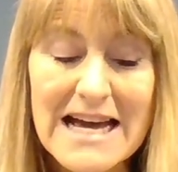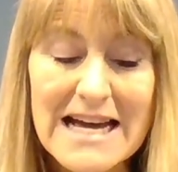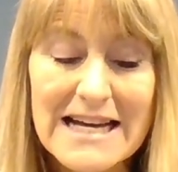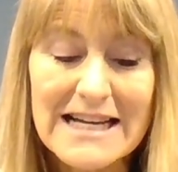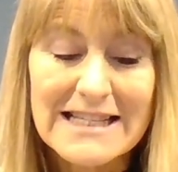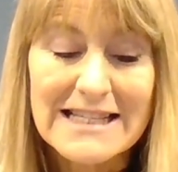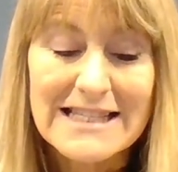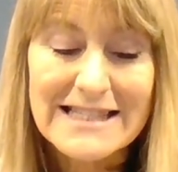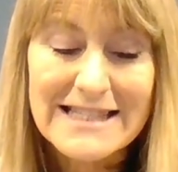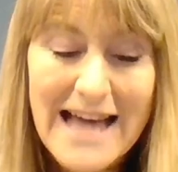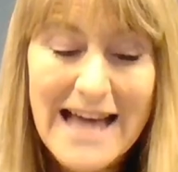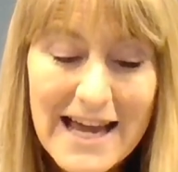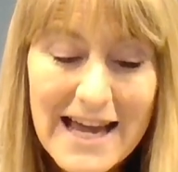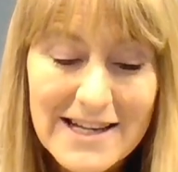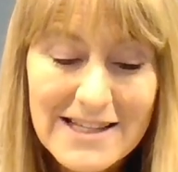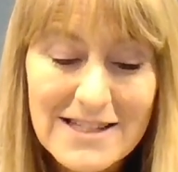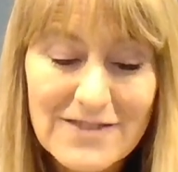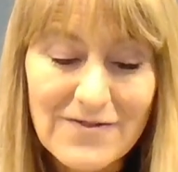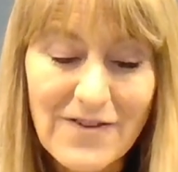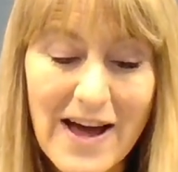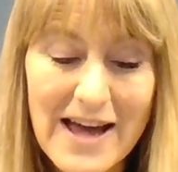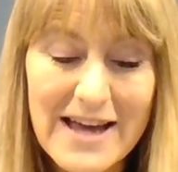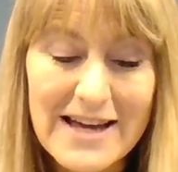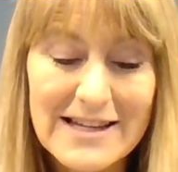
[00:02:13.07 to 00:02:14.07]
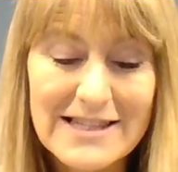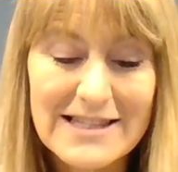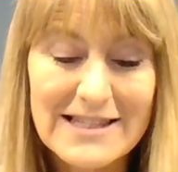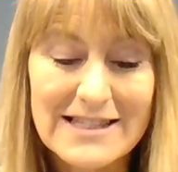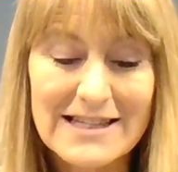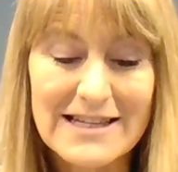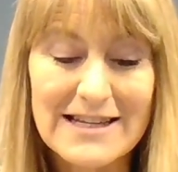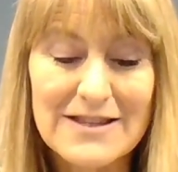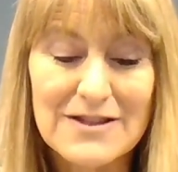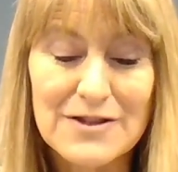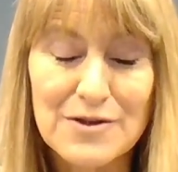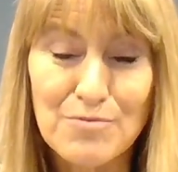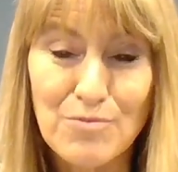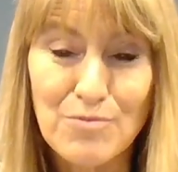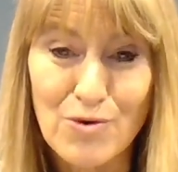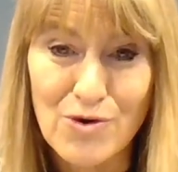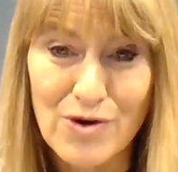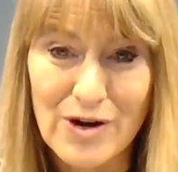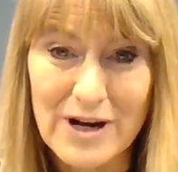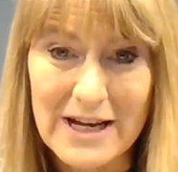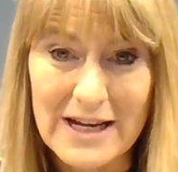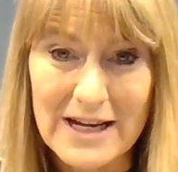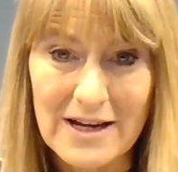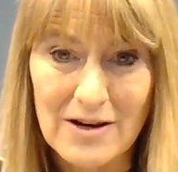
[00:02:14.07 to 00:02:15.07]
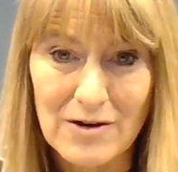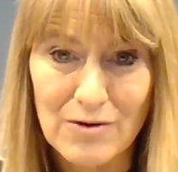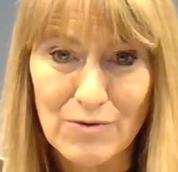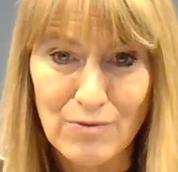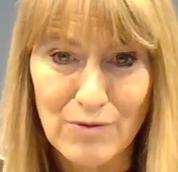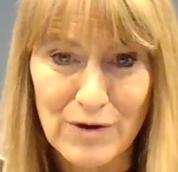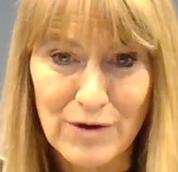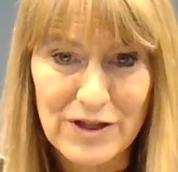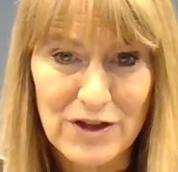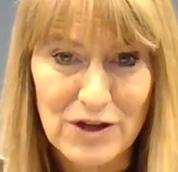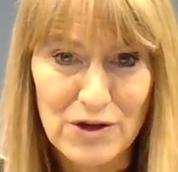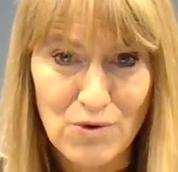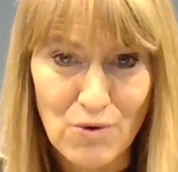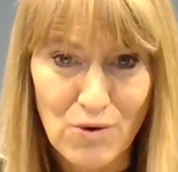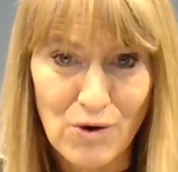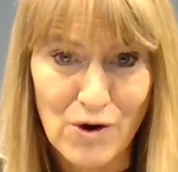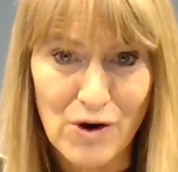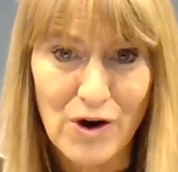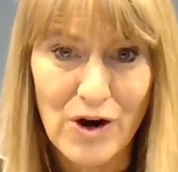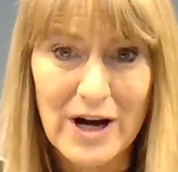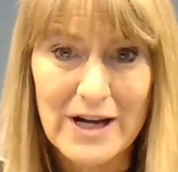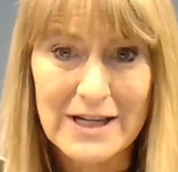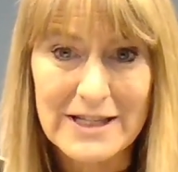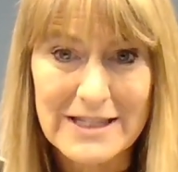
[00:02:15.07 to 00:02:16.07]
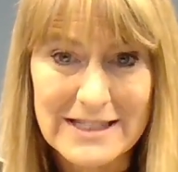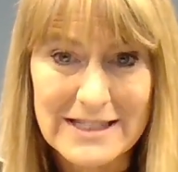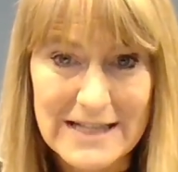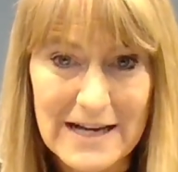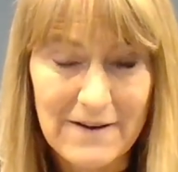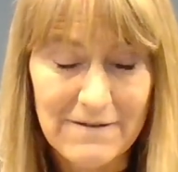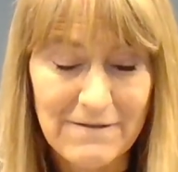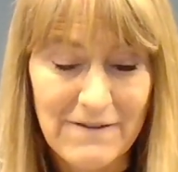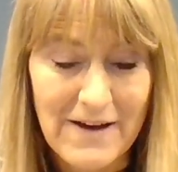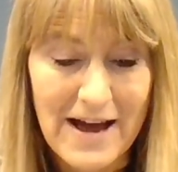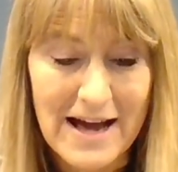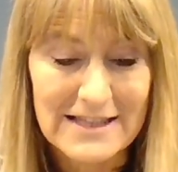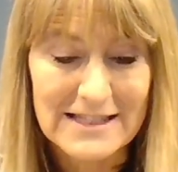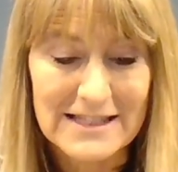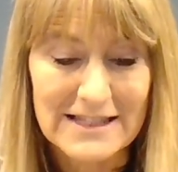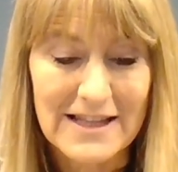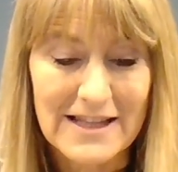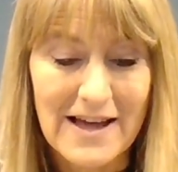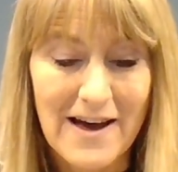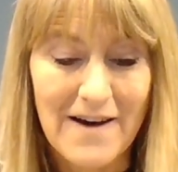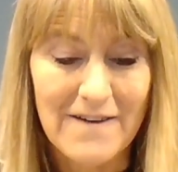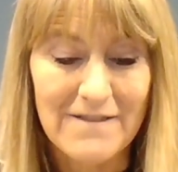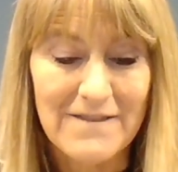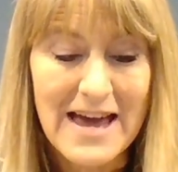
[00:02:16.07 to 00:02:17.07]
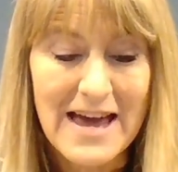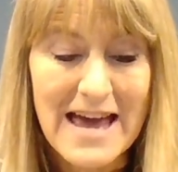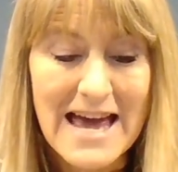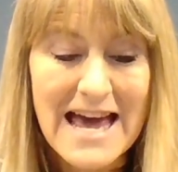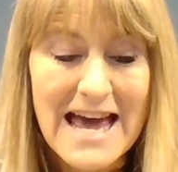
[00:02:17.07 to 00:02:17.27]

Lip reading: Satisfy us in the morning with your steadfast love.